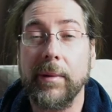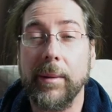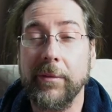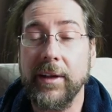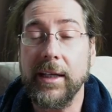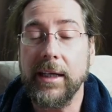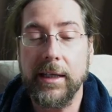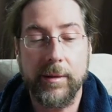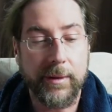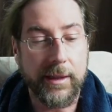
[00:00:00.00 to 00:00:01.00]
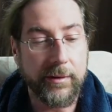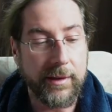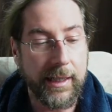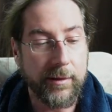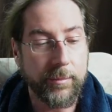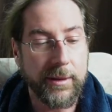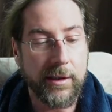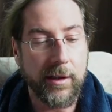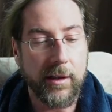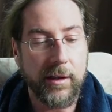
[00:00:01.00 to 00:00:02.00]
I'm thinking about that
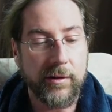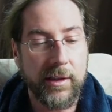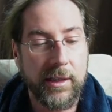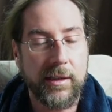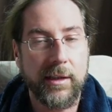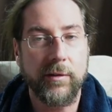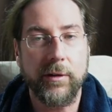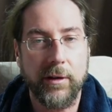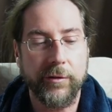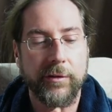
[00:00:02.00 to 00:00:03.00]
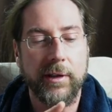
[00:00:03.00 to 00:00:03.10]
because it involves a